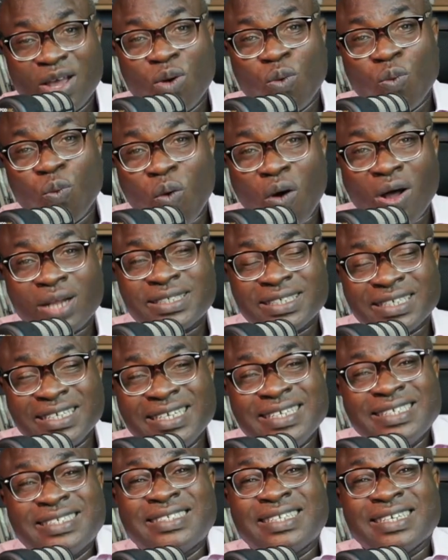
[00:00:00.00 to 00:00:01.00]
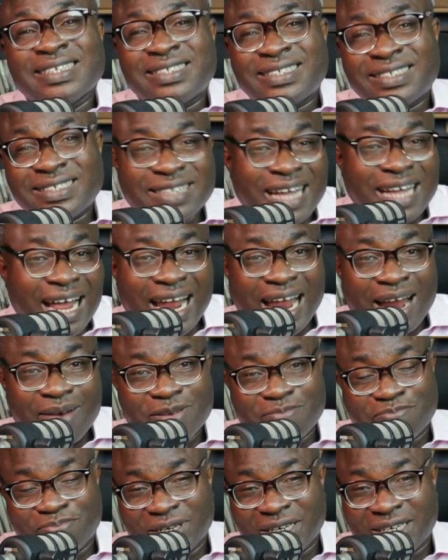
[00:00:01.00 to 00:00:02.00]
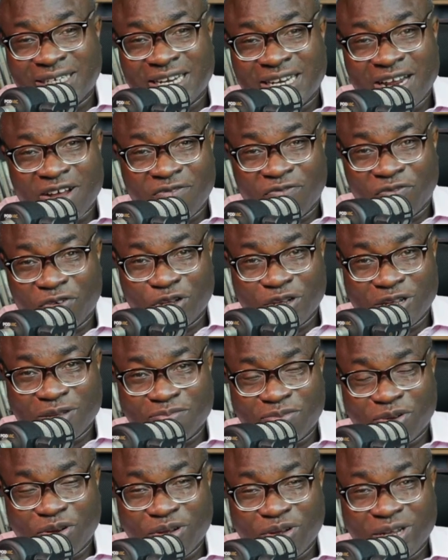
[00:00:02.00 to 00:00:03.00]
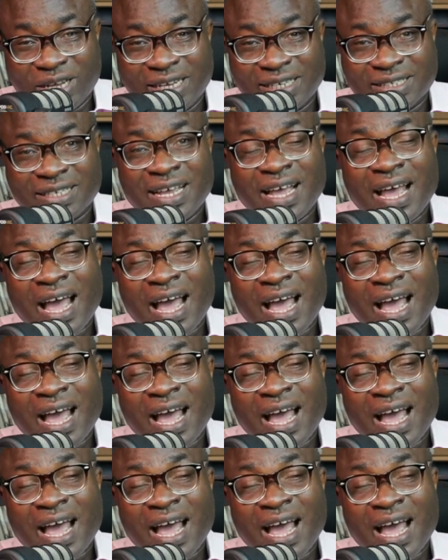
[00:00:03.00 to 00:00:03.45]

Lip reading: What is the salary breakdown for your employees?